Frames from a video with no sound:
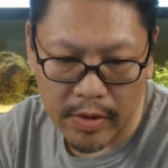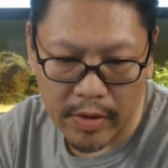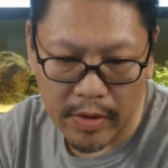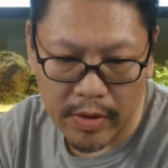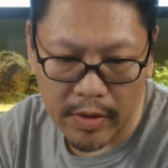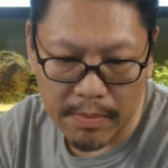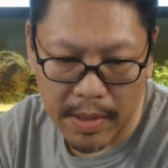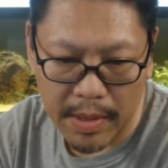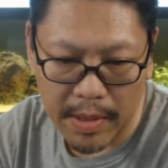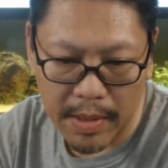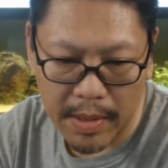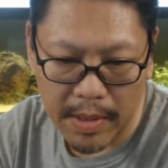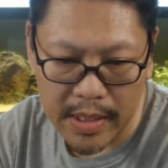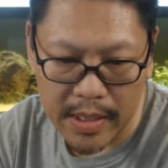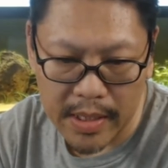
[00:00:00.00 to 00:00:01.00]
know what? It might be
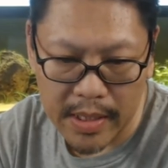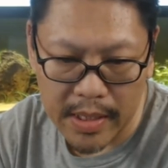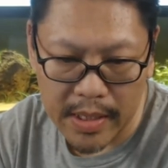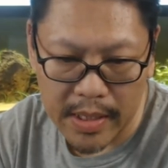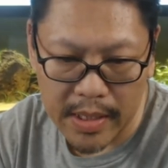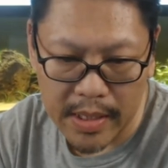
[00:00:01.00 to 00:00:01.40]
this.